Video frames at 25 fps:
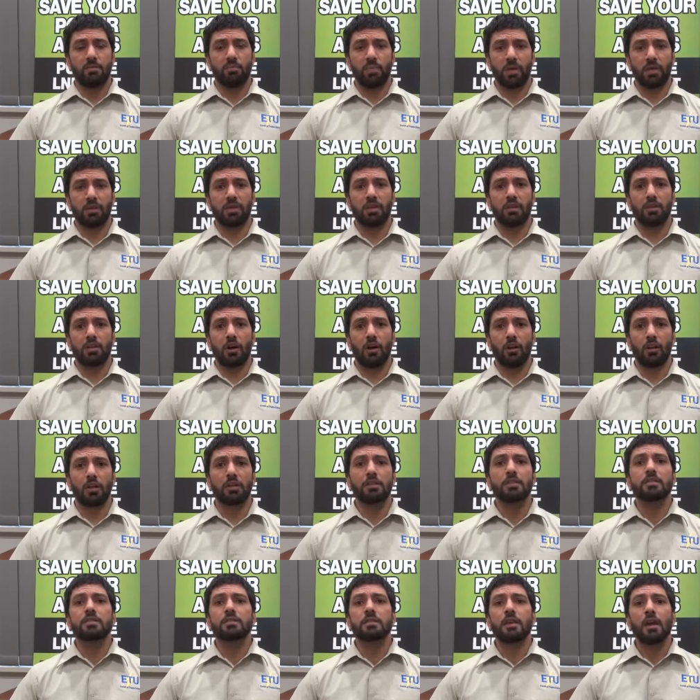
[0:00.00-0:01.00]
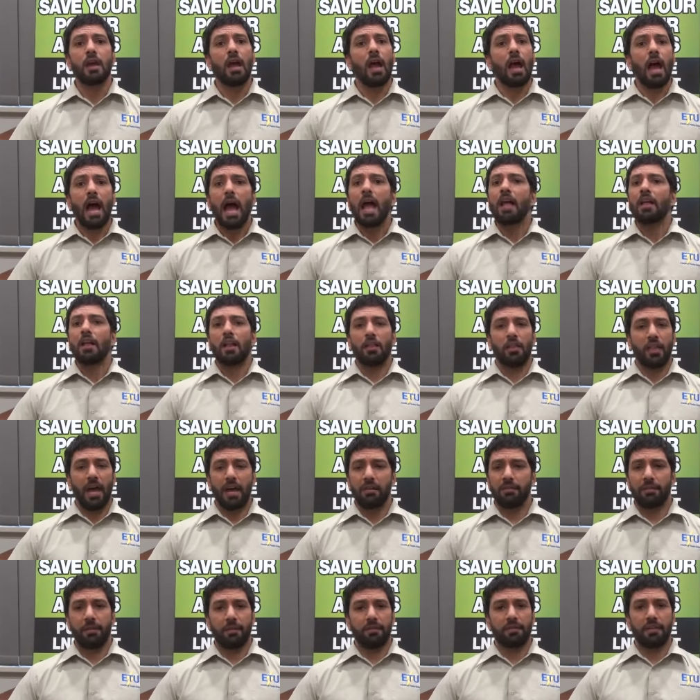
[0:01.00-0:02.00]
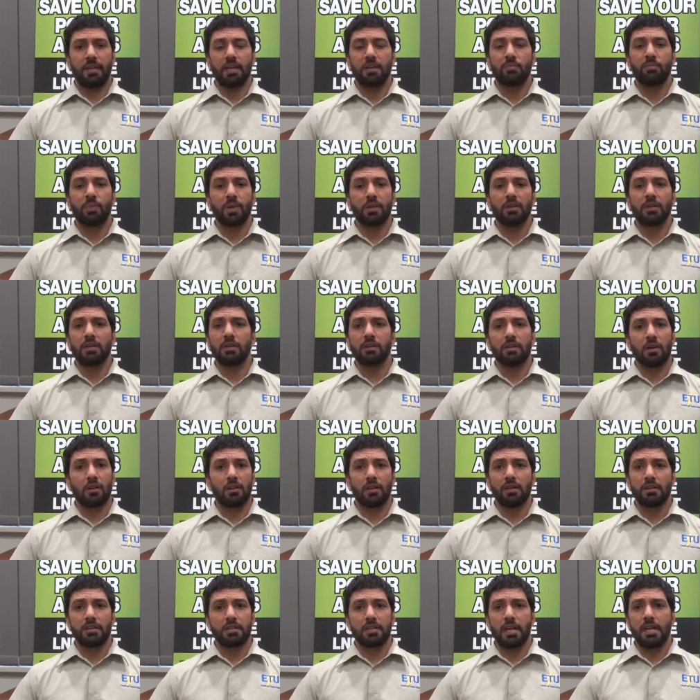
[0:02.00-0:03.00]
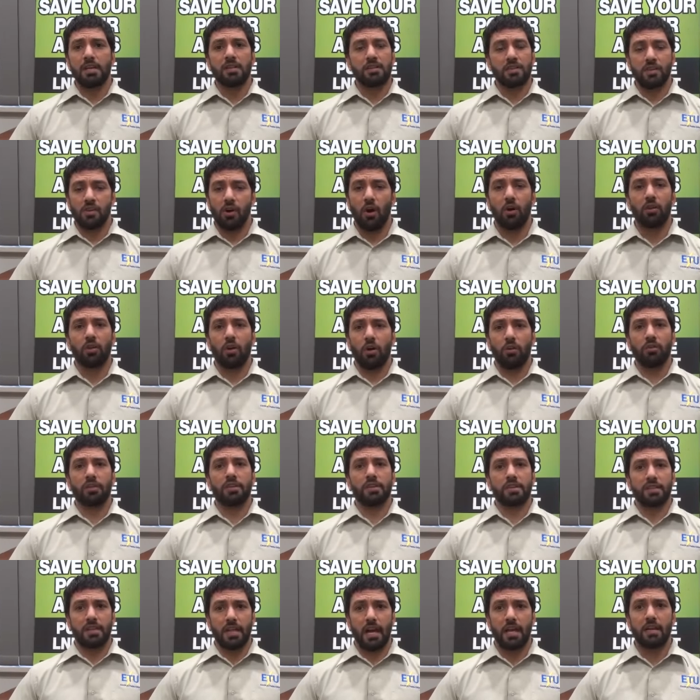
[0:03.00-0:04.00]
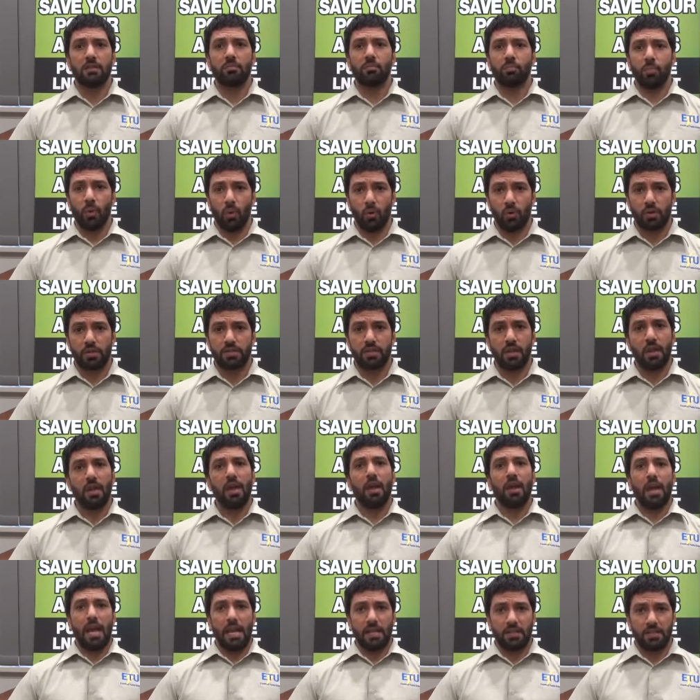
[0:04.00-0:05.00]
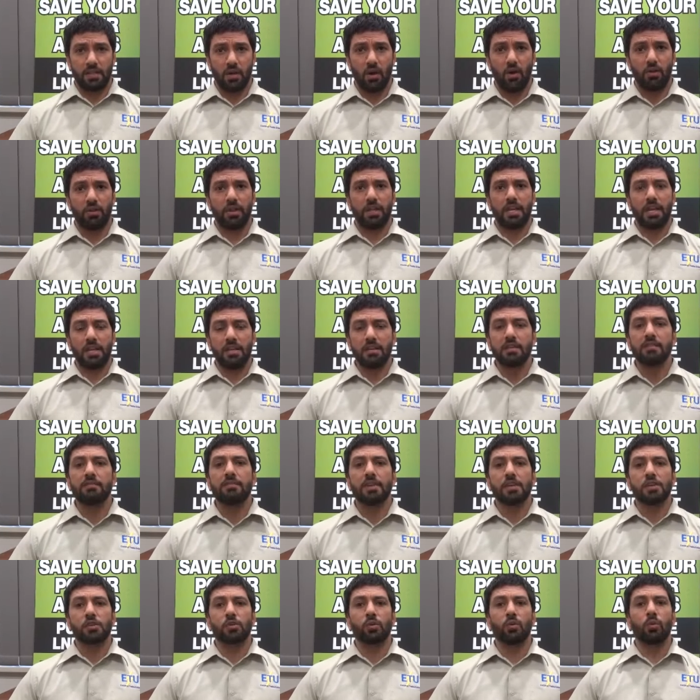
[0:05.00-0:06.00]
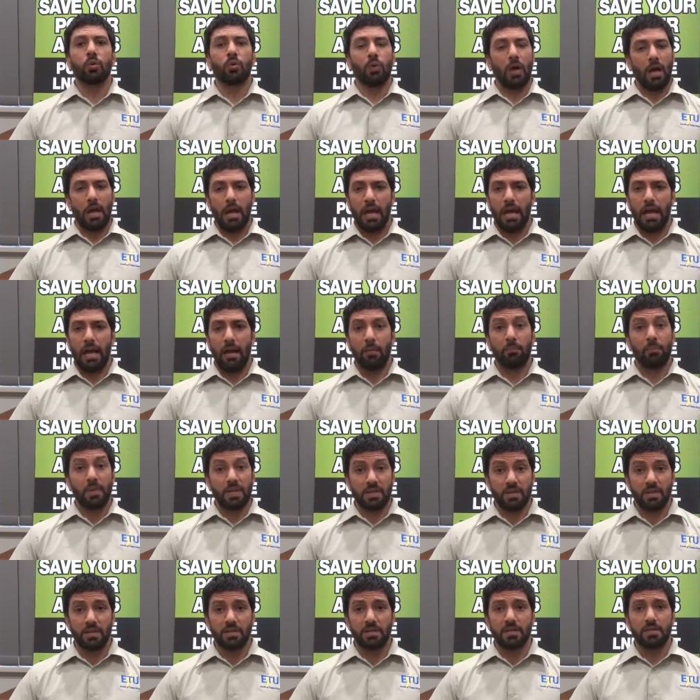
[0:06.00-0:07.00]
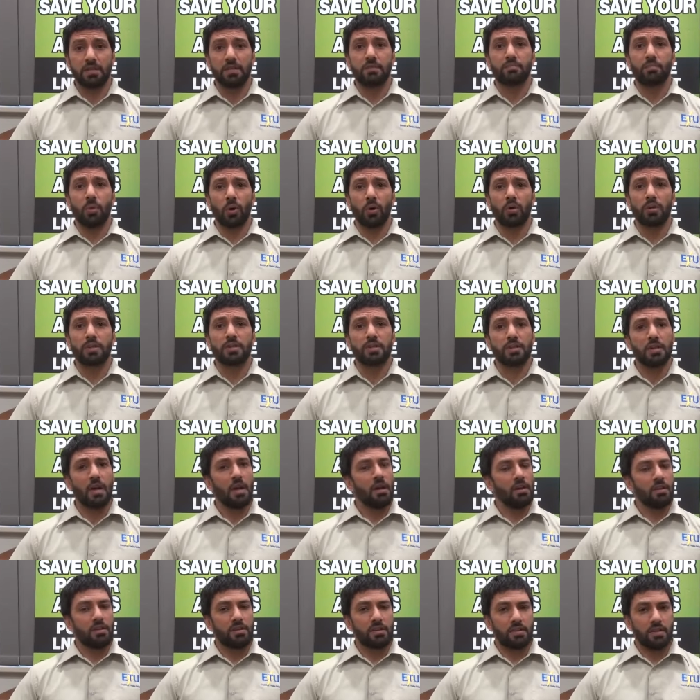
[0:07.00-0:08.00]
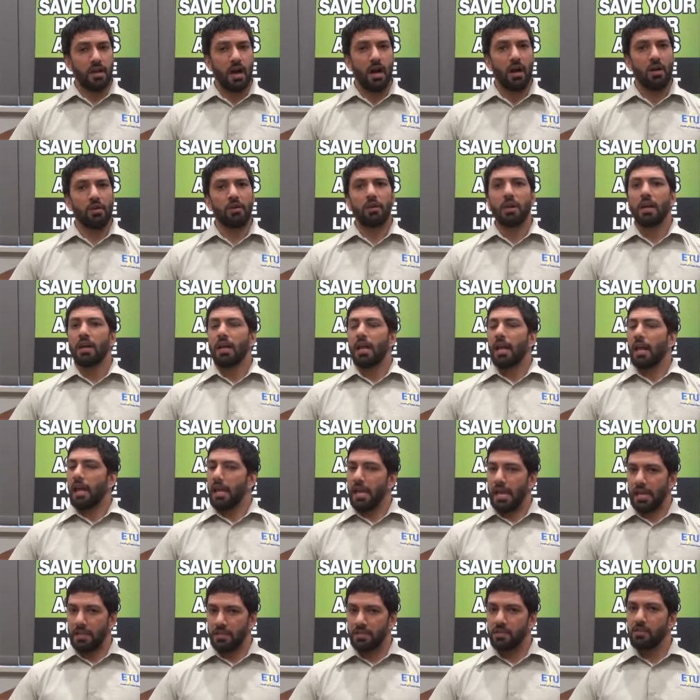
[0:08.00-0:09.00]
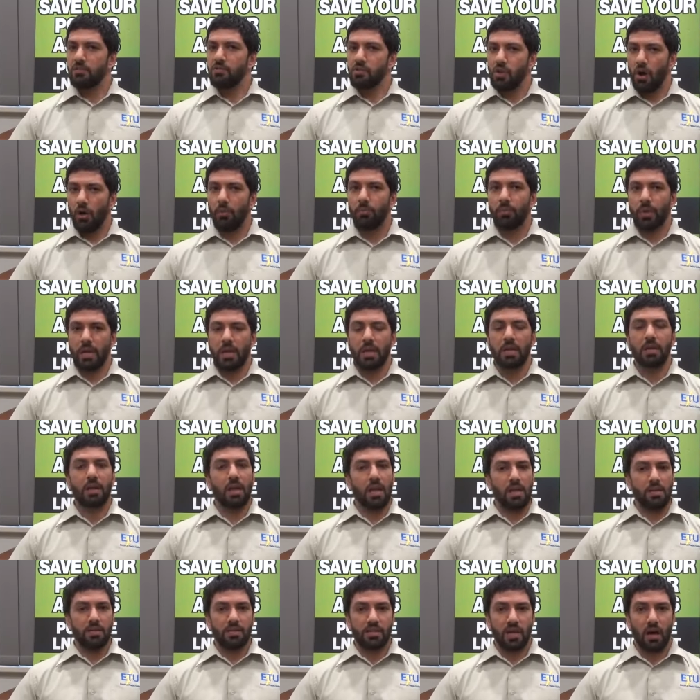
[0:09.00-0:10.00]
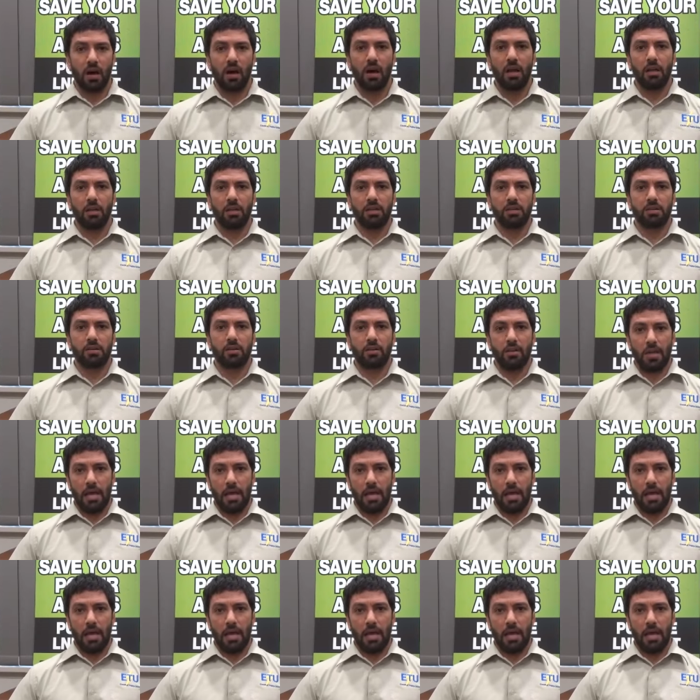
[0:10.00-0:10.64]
billion, that $15 billion is not on the state books. It's on the individual businesses' books. So he's not being entirely